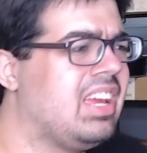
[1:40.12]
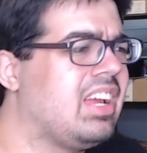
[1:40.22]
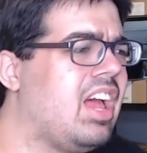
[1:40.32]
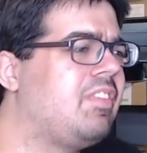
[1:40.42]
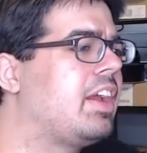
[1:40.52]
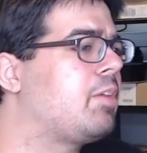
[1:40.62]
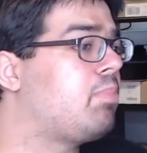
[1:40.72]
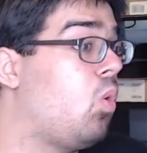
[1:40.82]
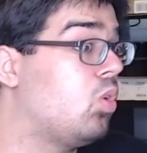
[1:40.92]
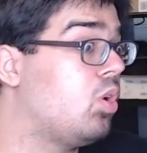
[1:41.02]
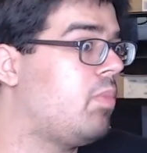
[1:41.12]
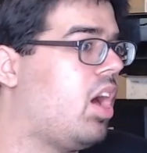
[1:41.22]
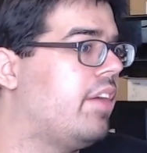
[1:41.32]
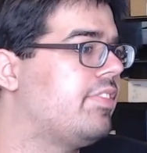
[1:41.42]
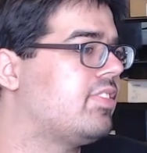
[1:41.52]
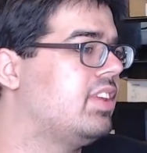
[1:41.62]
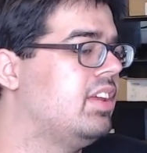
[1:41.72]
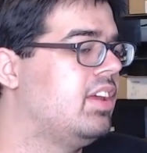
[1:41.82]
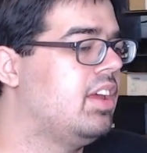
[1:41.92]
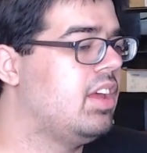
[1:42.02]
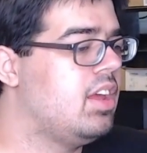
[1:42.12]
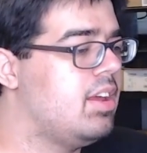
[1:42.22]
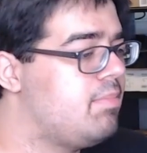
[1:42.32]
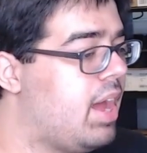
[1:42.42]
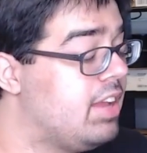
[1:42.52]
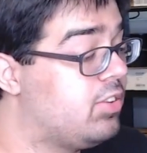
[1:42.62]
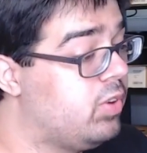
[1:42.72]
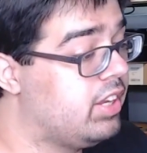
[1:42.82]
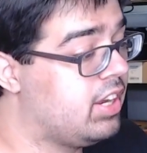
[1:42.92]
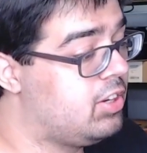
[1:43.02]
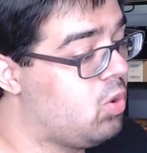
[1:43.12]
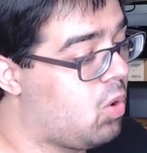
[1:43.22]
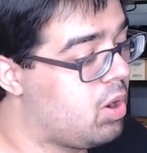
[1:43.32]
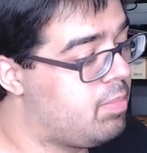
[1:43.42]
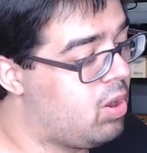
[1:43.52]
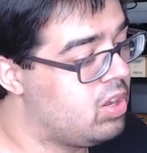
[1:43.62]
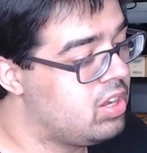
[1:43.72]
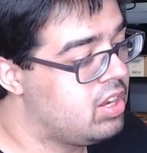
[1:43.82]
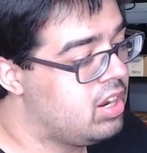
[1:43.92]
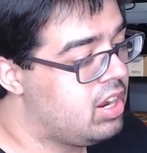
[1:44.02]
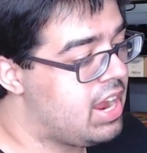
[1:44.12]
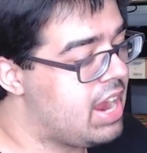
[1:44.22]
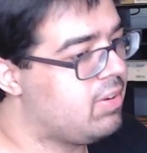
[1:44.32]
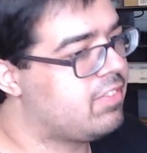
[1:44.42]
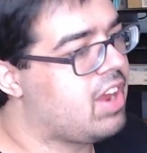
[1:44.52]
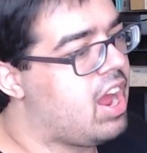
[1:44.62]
of like poodle moths. But it's really adorable. And we've got a